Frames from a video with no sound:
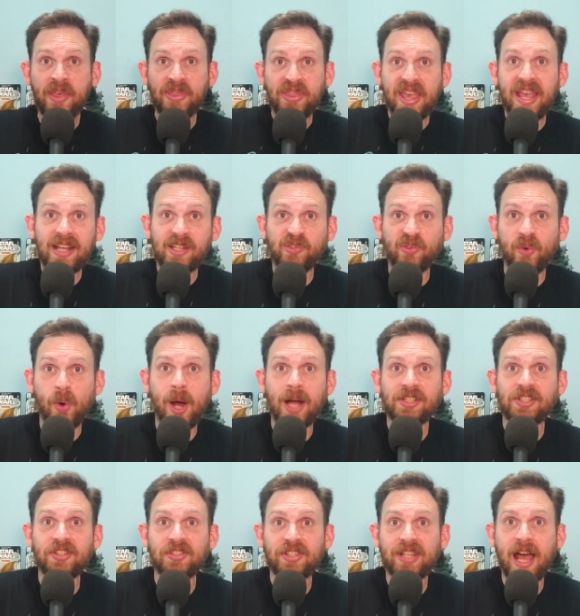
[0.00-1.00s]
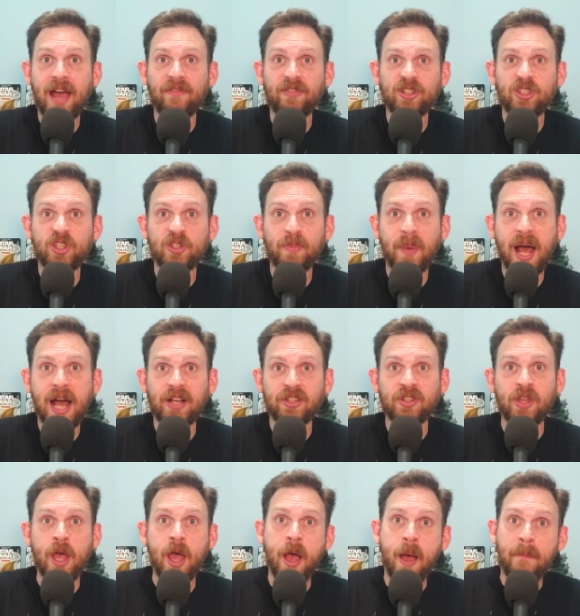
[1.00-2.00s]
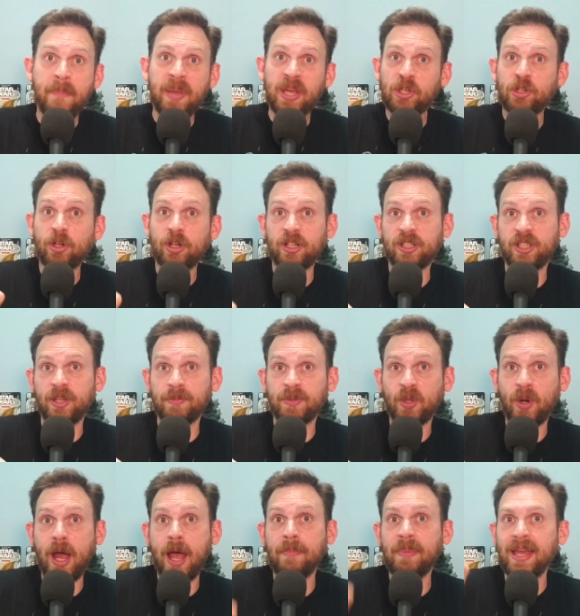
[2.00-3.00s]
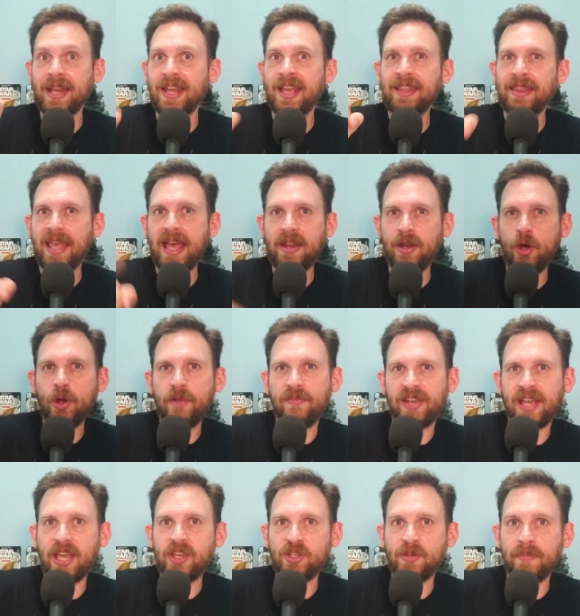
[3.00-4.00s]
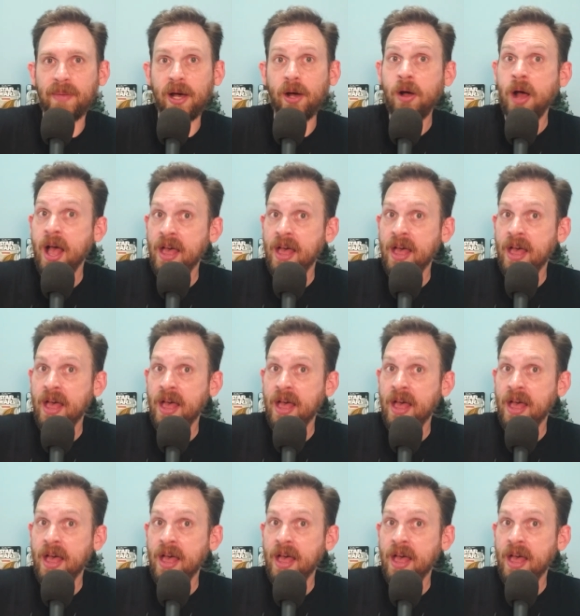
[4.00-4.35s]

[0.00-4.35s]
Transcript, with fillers: Thank Thanks for watching Scott versus. Box. Be sure to subscribe and hit that notification bell.